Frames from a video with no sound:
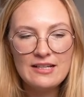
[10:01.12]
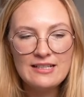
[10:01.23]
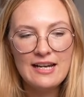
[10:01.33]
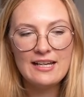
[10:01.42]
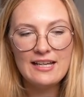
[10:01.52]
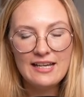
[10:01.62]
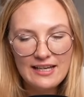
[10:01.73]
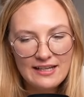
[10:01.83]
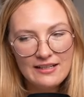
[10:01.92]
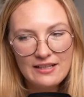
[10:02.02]
that I
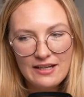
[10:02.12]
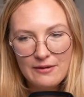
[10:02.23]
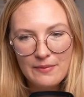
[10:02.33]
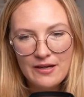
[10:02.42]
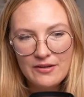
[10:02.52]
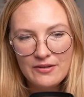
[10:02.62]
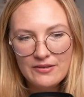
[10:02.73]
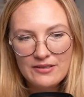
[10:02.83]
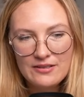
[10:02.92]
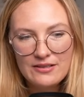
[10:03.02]
care
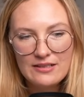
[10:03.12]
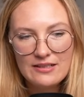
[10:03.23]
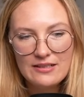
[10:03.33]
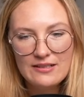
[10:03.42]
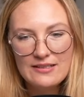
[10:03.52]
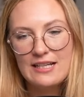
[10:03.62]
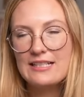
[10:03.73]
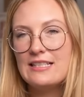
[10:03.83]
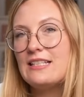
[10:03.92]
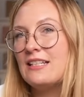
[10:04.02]
about
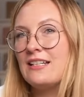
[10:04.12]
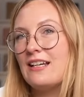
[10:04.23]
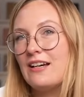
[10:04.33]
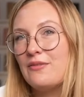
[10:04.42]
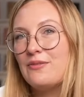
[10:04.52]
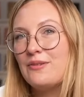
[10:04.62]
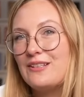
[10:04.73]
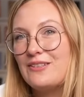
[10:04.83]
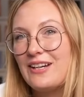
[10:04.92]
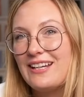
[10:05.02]
succeed than a fully
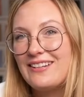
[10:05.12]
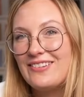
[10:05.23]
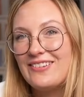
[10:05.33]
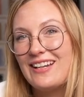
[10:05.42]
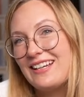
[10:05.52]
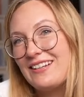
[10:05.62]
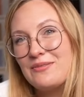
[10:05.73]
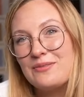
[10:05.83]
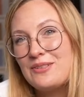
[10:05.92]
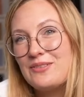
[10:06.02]
stranger, like a
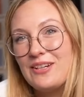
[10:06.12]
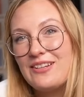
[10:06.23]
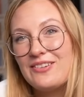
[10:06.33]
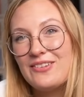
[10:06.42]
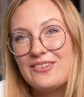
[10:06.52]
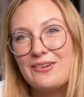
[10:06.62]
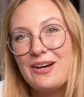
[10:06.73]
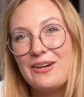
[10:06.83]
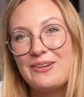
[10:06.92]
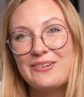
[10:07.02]
full stranger. So
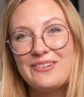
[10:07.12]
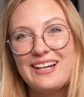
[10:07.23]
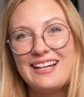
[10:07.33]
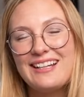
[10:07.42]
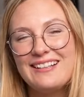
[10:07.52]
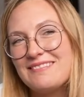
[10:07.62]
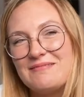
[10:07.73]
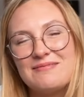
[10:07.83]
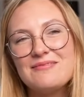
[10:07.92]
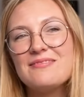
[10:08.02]
I don't know. I
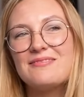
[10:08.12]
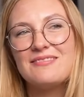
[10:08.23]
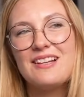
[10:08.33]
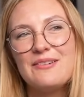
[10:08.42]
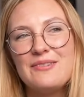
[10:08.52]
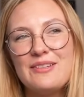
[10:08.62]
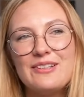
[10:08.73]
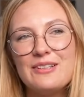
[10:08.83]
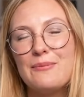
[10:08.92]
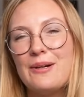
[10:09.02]
I feel
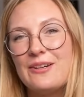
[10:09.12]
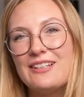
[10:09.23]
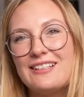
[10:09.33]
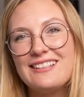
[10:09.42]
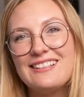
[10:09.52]
good about it.